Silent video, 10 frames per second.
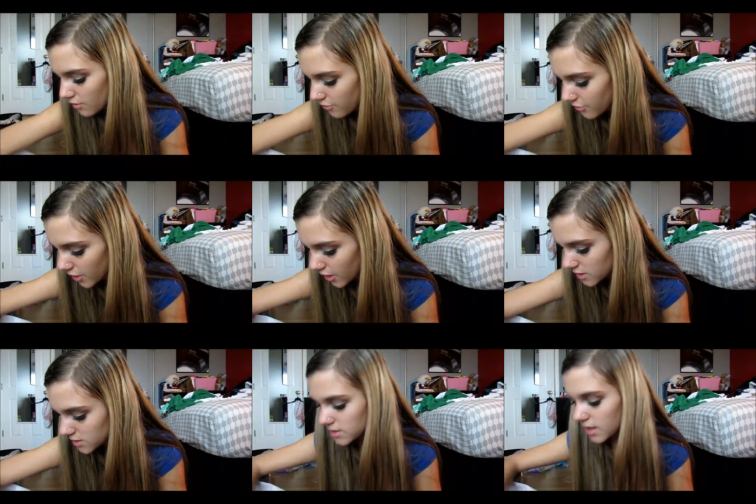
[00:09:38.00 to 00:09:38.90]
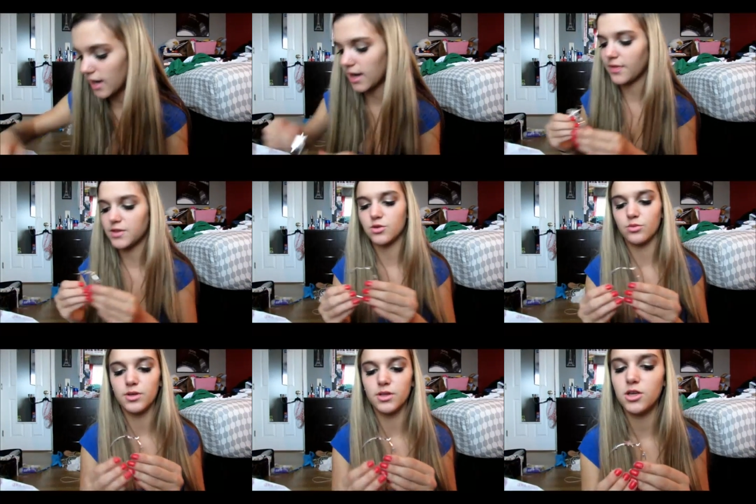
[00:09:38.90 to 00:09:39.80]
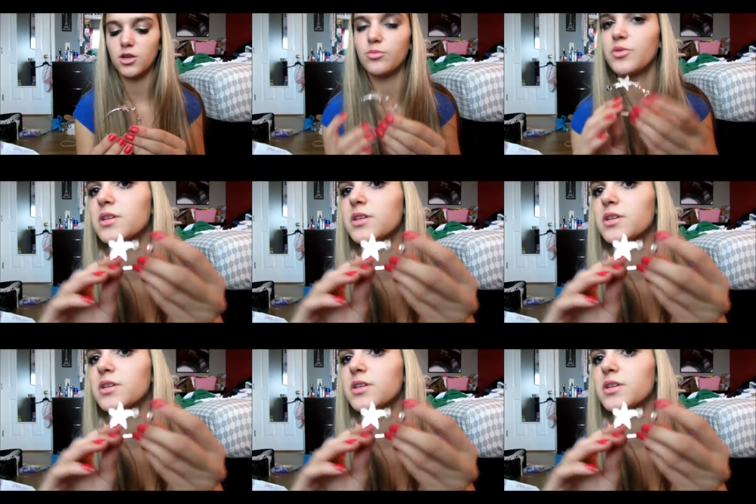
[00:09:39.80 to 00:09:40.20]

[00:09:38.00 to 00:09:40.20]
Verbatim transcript: first I got this really cute